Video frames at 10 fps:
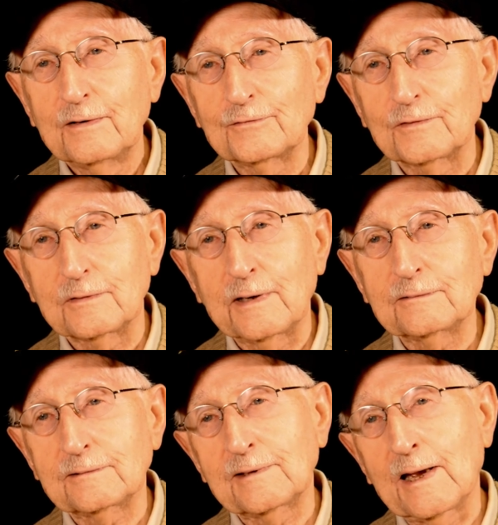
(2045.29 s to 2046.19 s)
for
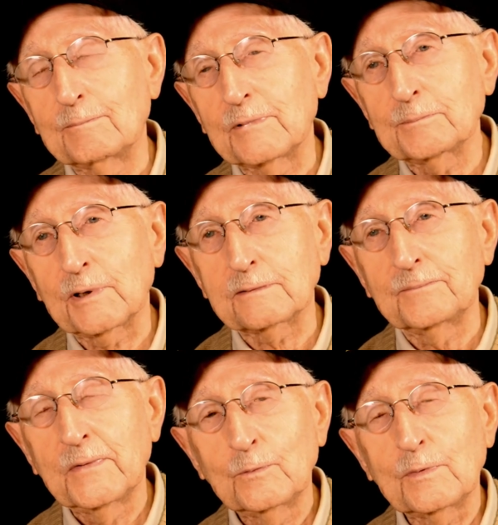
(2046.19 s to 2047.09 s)
entertainment, but
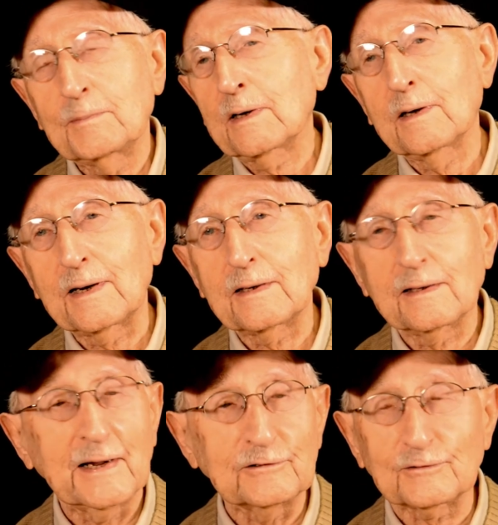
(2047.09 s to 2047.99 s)
we met a lot of
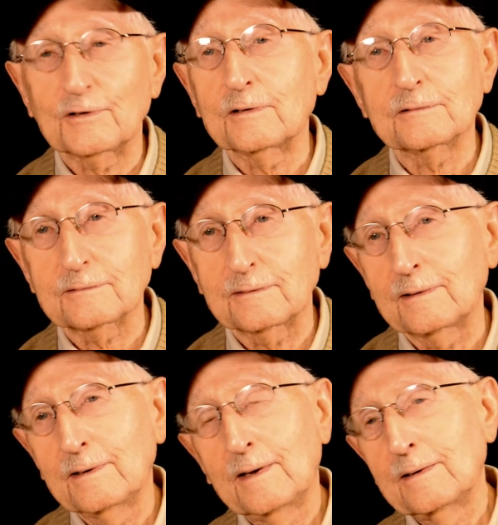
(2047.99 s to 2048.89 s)
nice girls, and
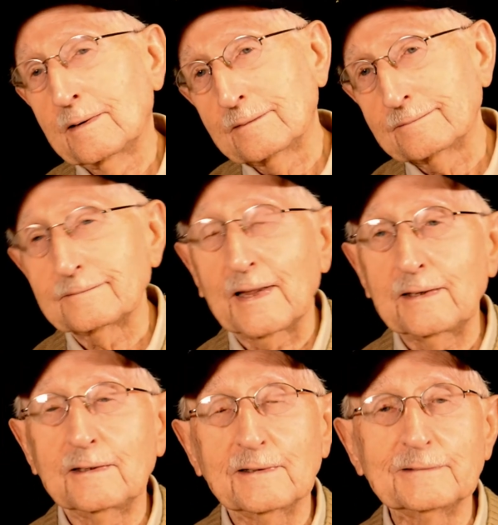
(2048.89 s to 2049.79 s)

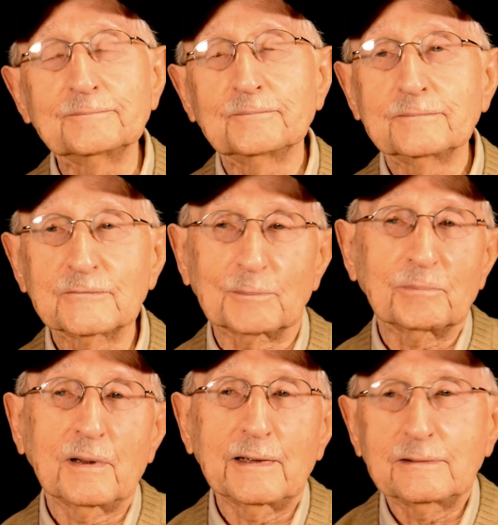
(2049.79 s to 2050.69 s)
they
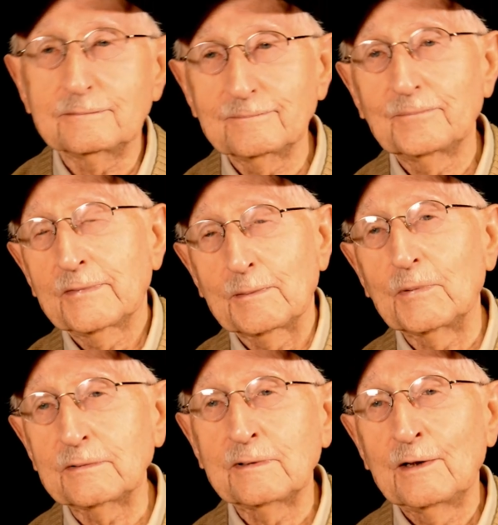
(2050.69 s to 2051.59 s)
supplied the
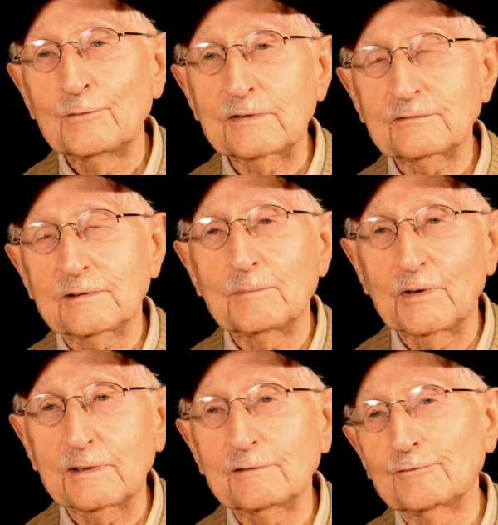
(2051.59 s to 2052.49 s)
rest of the
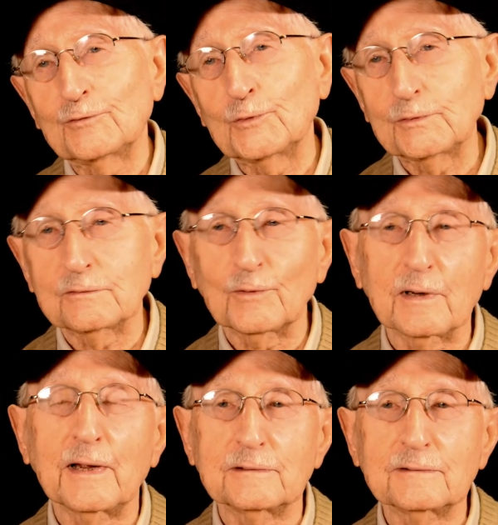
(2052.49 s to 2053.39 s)
money and food and all
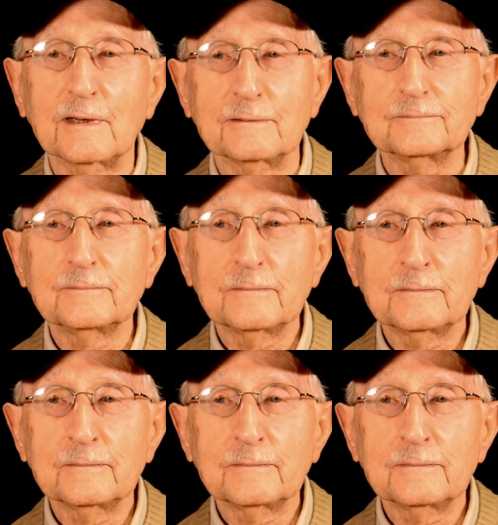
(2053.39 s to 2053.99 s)
that. Yeah. Right.